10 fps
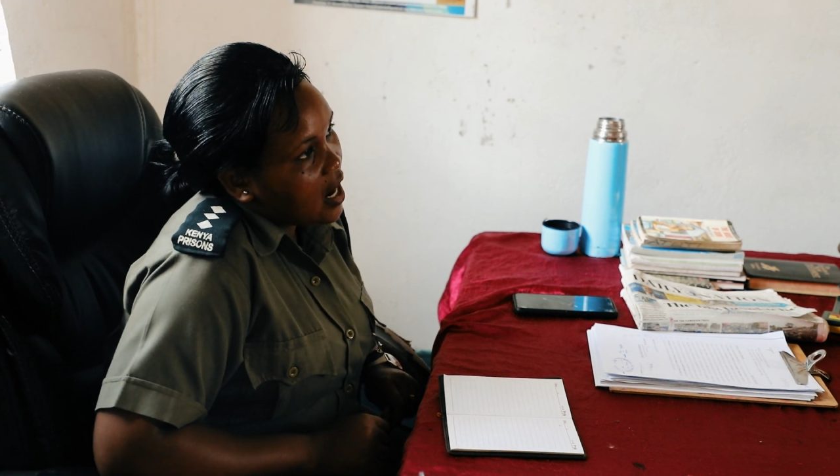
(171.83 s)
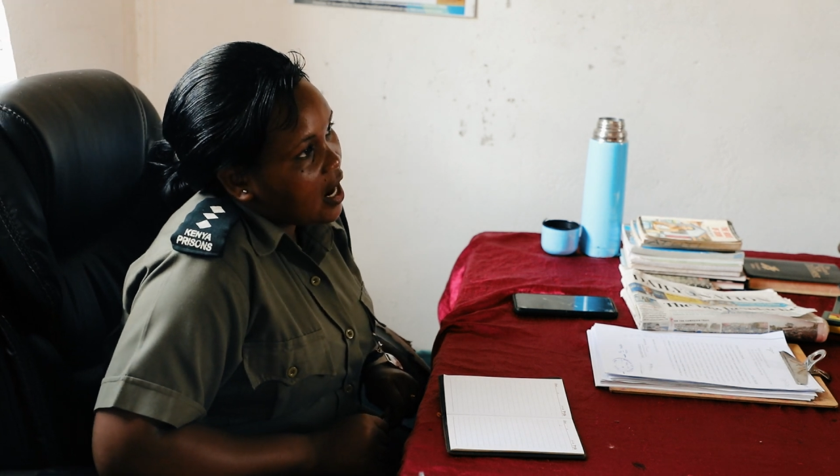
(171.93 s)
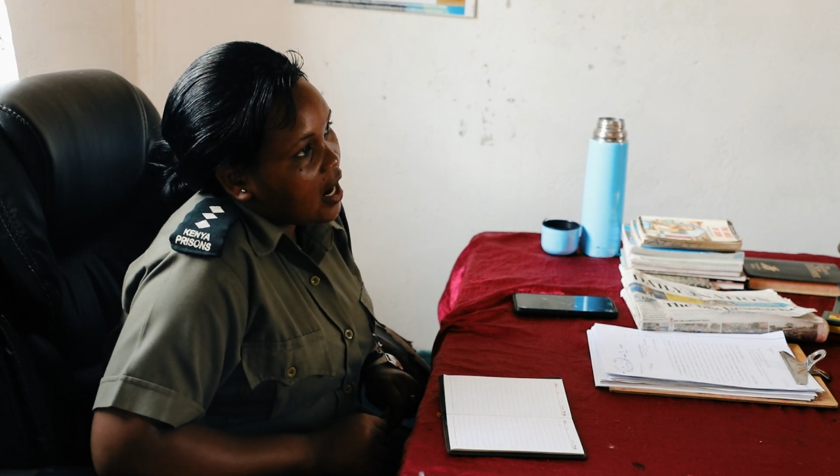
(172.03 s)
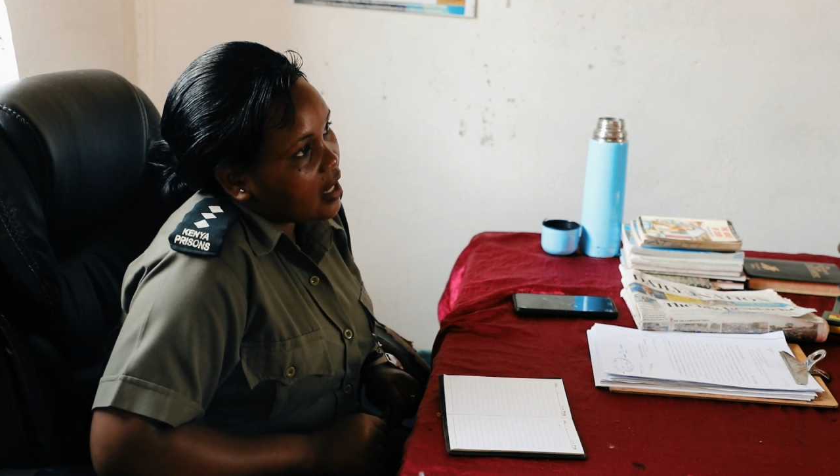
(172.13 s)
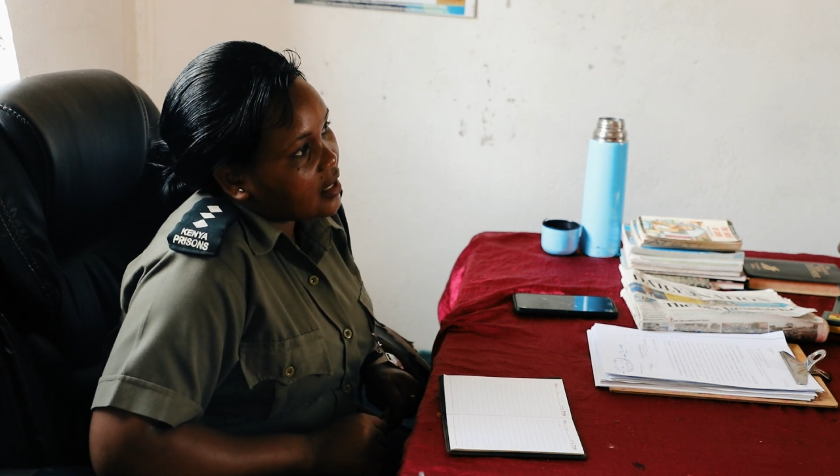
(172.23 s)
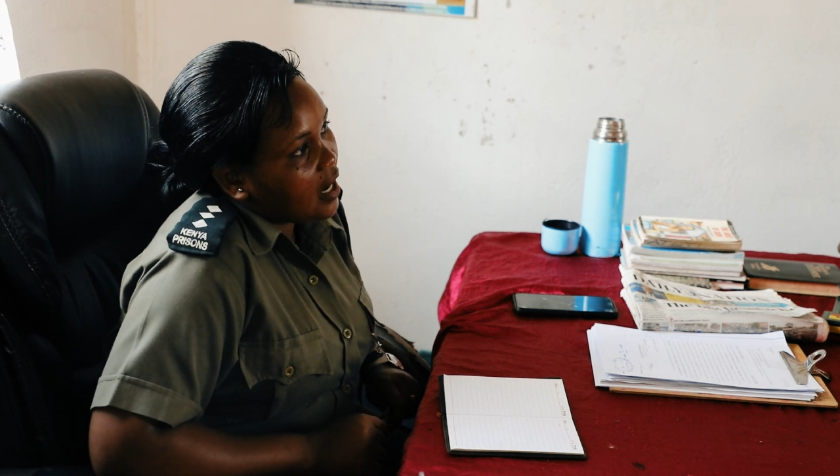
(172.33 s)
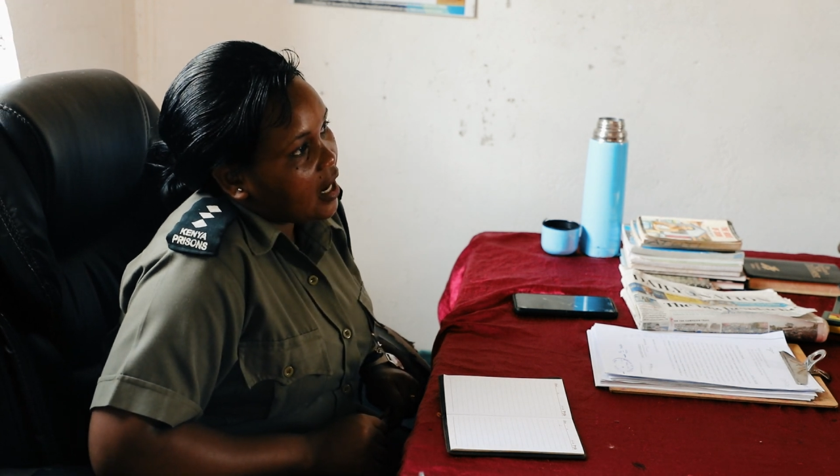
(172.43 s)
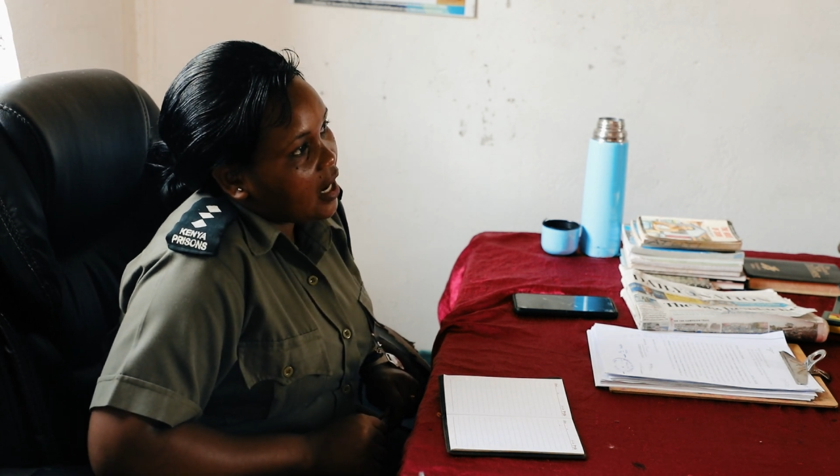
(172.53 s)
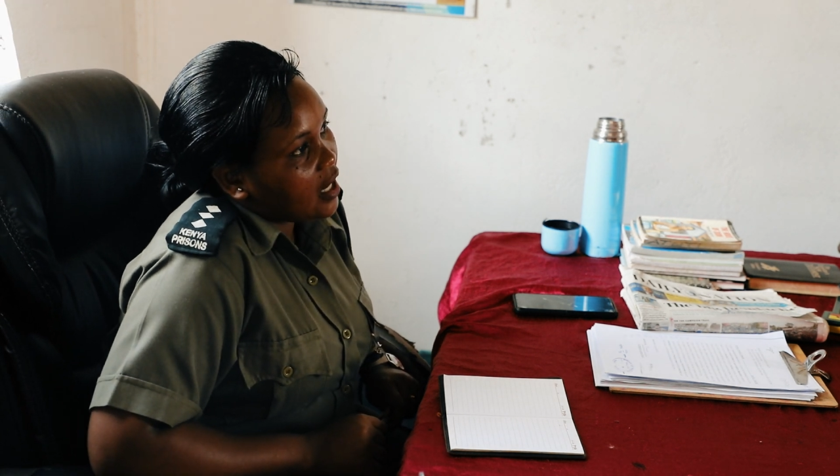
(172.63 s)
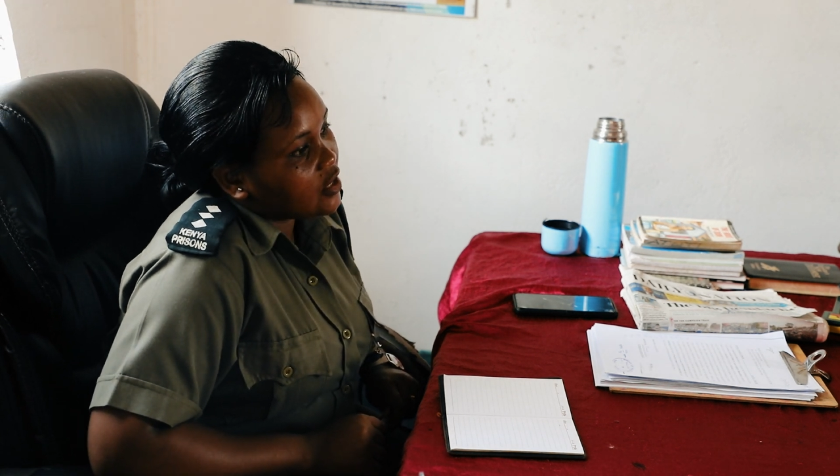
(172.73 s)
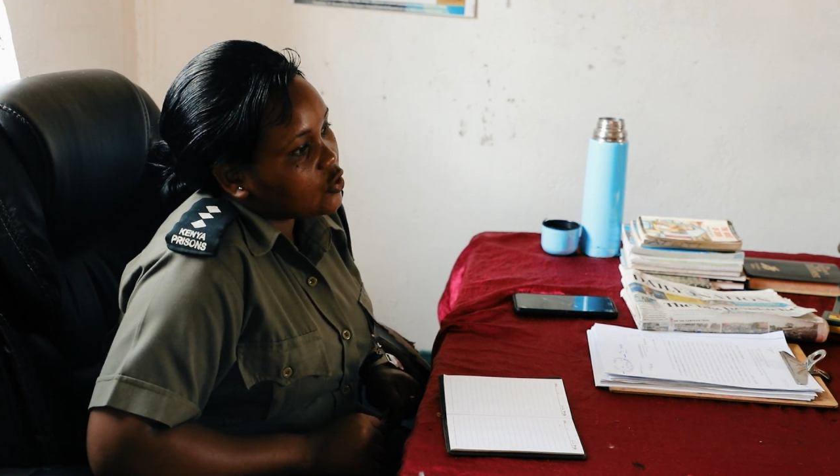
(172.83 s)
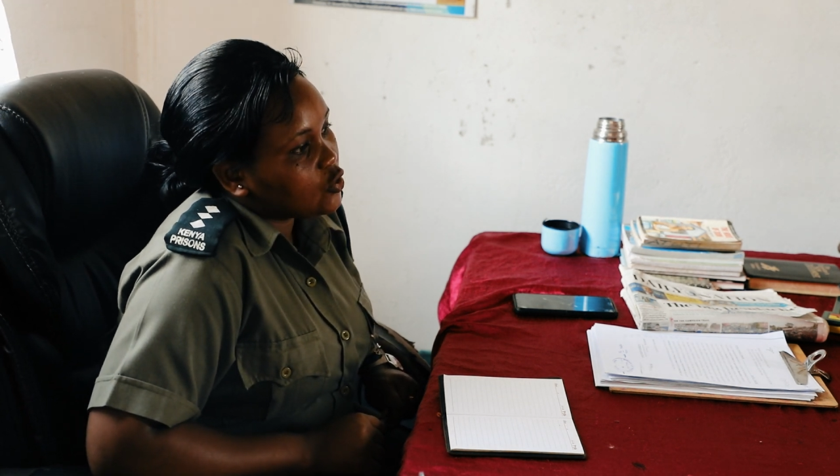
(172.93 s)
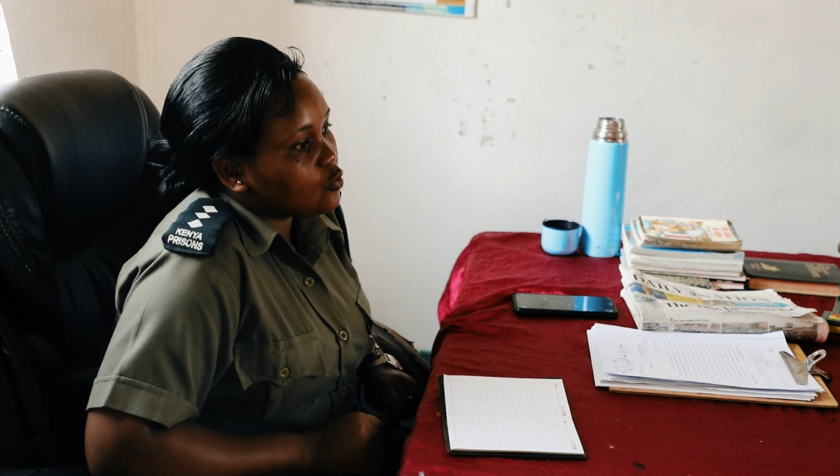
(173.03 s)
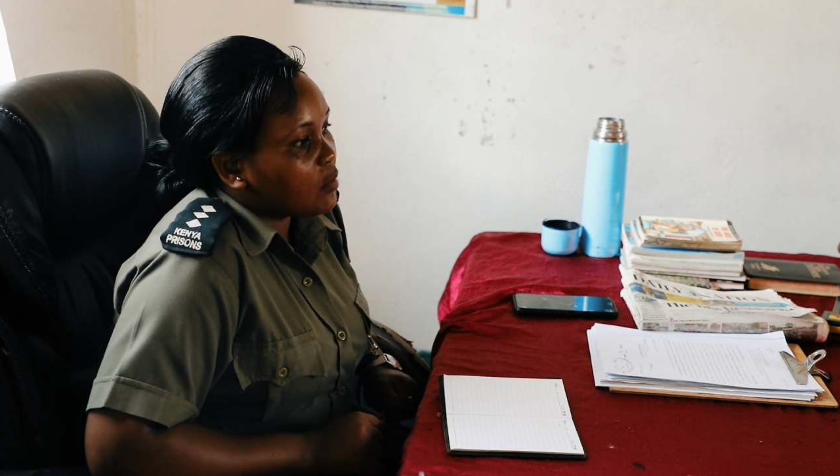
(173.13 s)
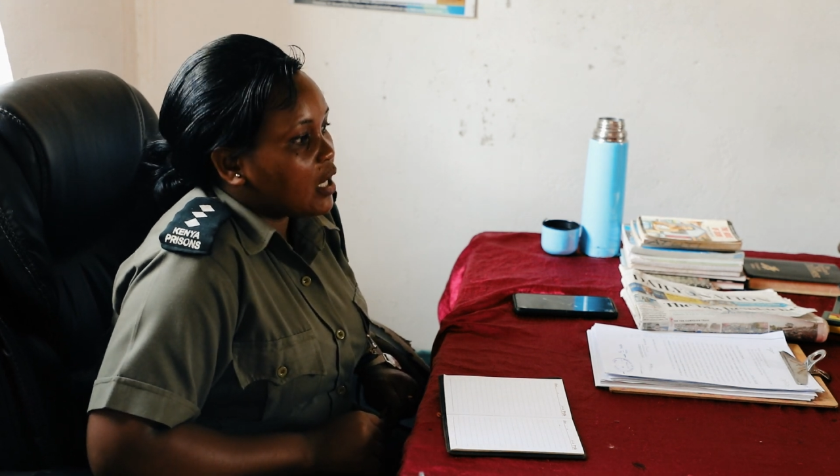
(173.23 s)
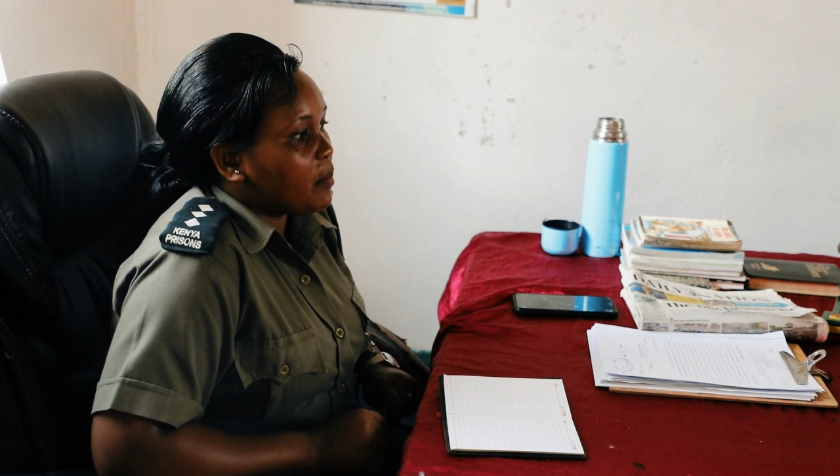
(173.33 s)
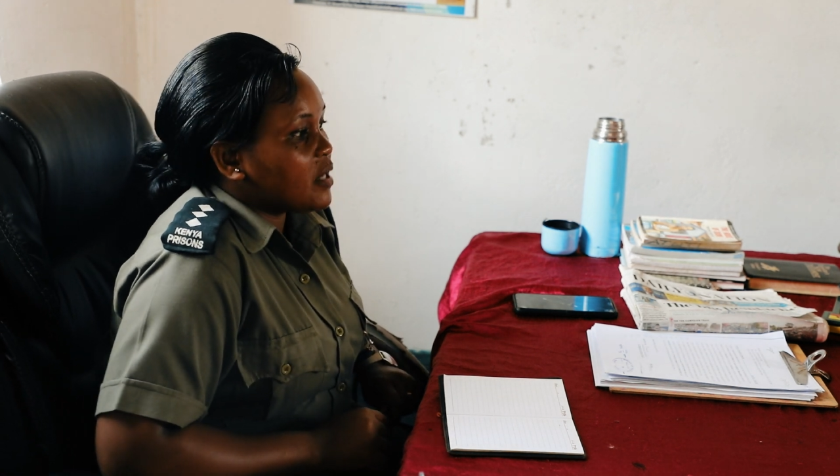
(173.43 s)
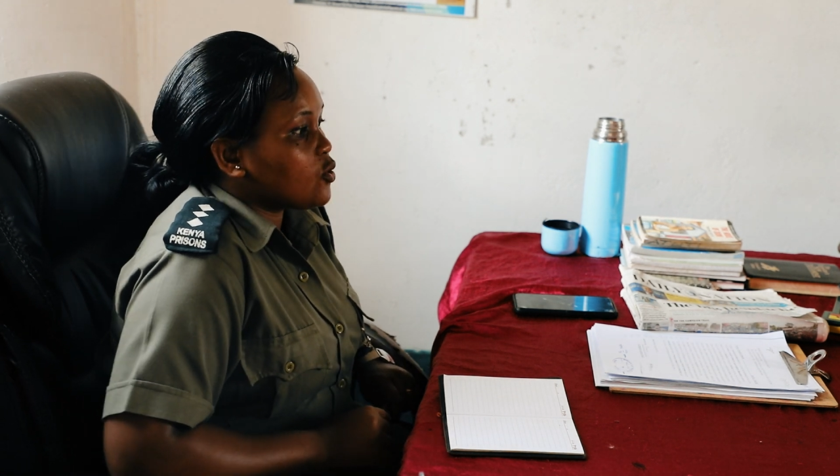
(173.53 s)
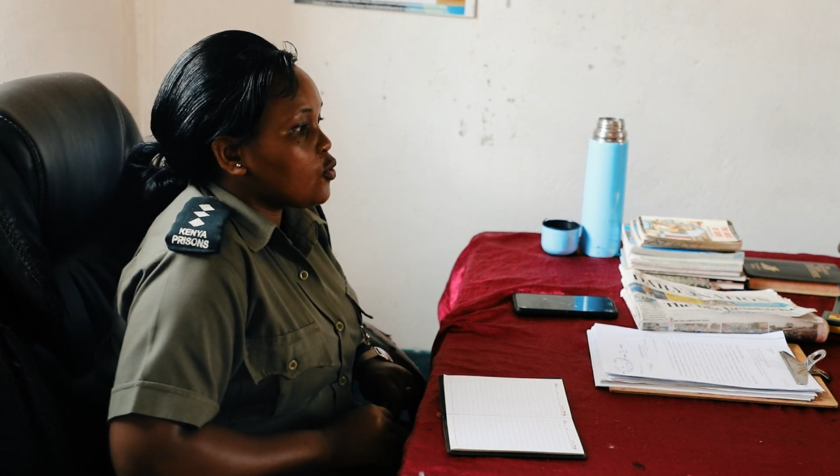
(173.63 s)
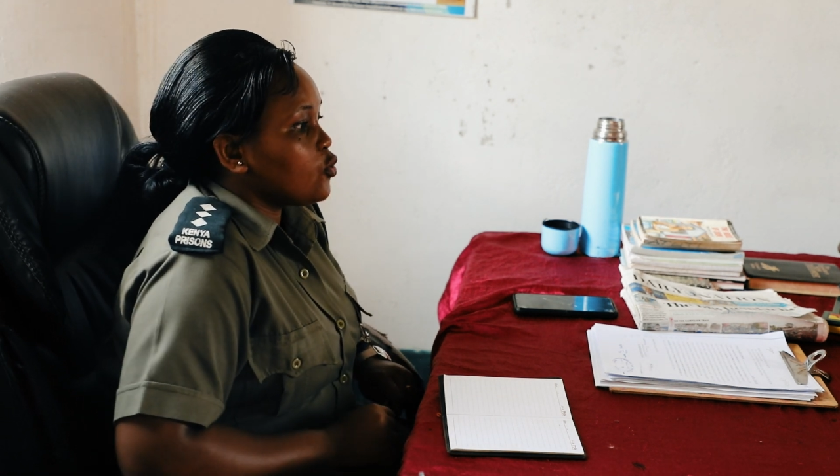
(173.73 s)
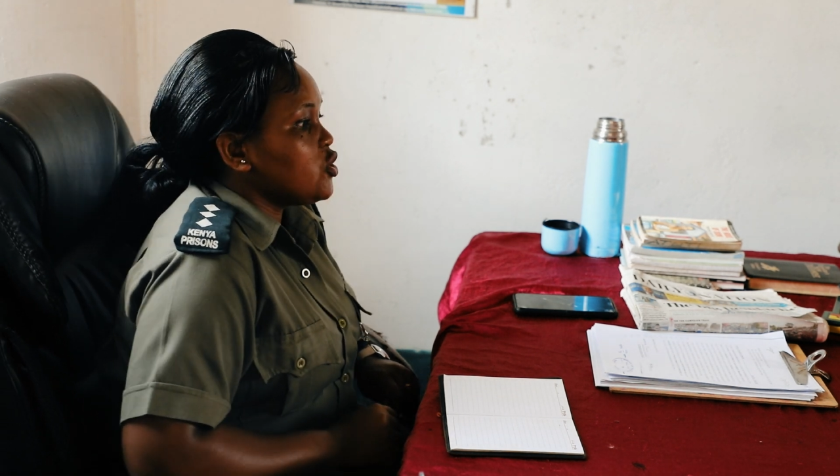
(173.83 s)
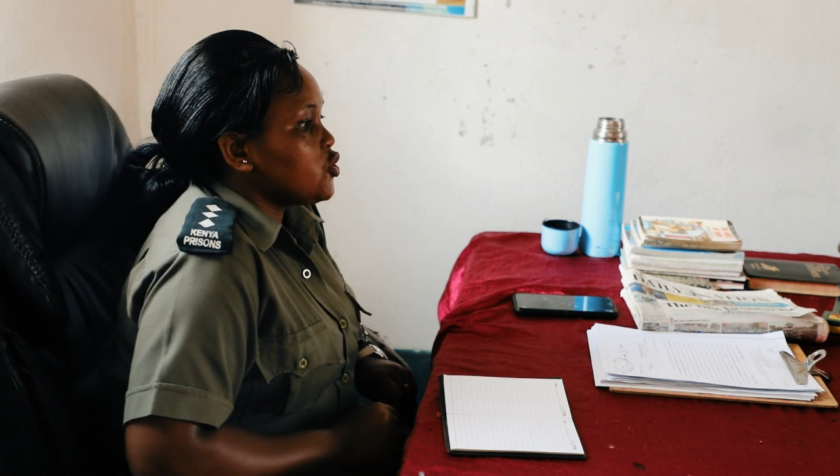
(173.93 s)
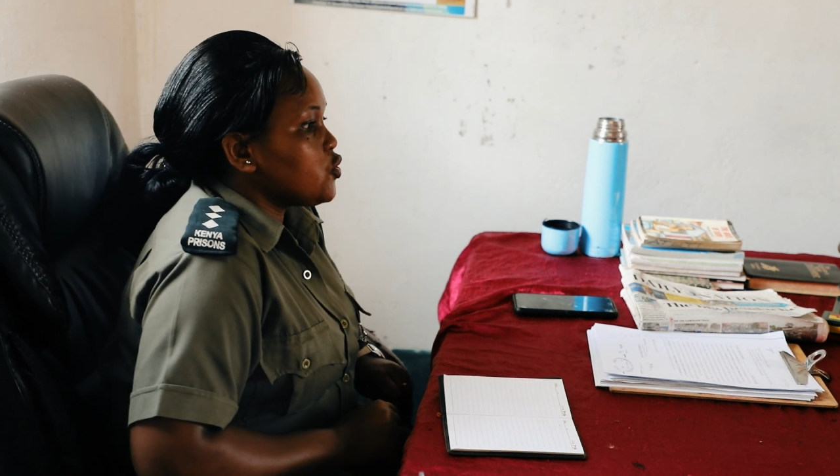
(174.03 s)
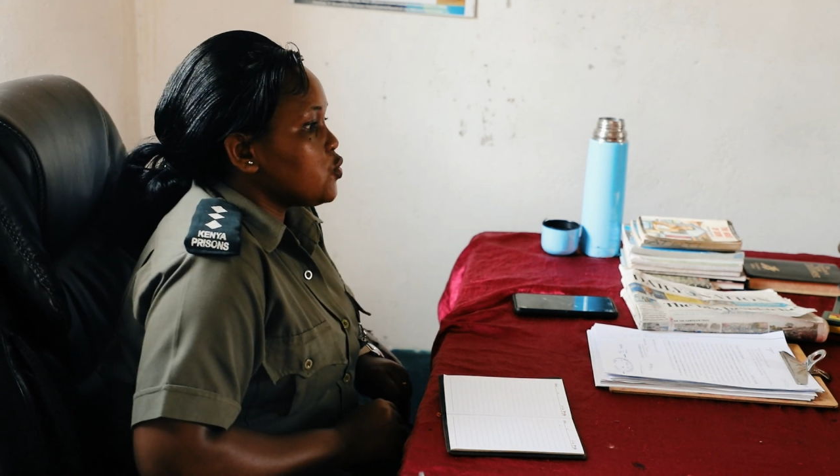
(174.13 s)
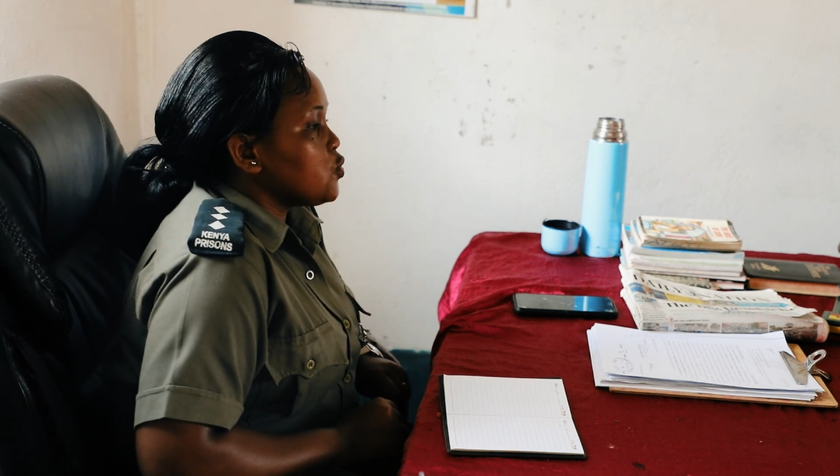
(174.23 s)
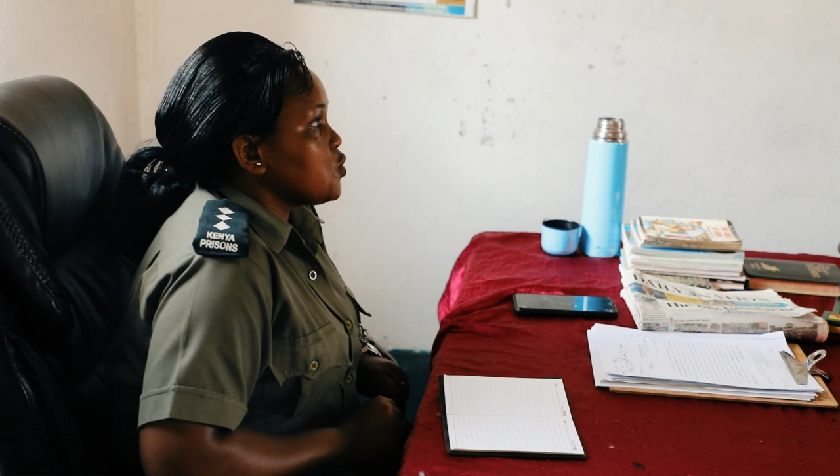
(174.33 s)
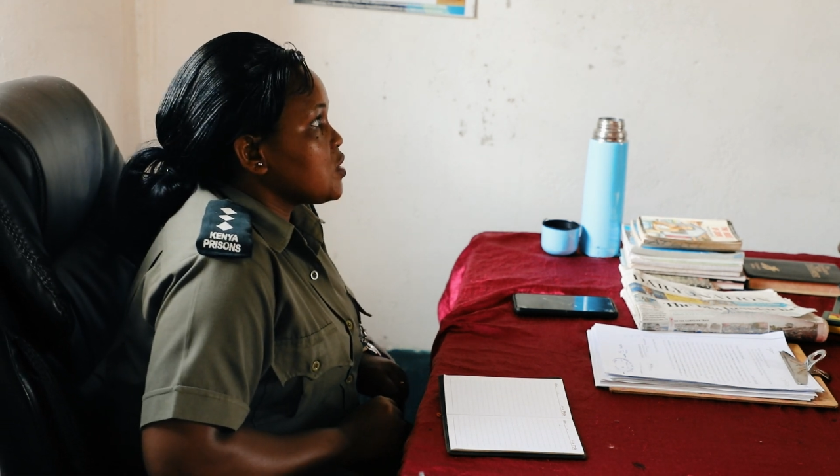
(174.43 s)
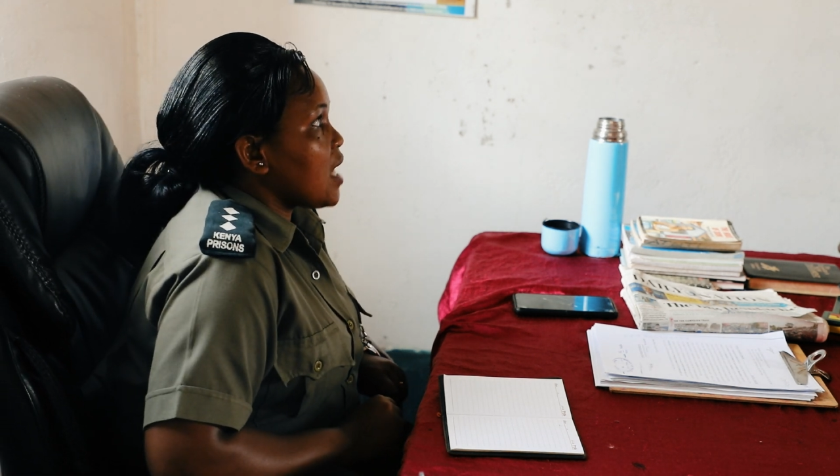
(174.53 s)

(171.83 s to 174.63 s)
and due to my personal issues,